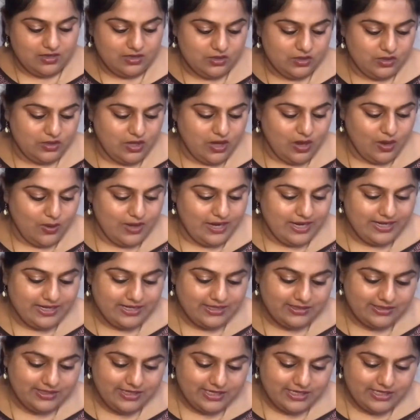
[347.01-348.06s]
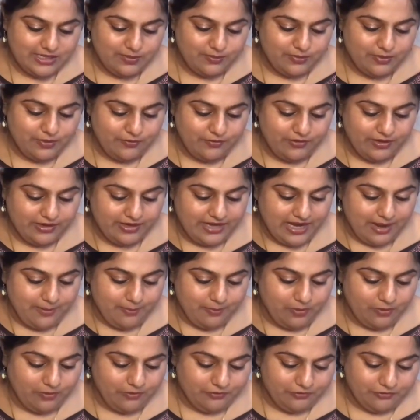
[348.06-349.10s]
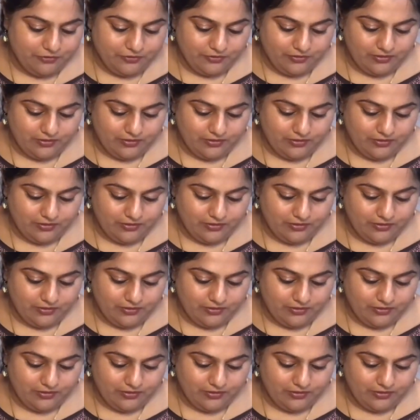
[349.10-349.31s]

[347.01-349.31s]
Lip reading: So now let us see some different type of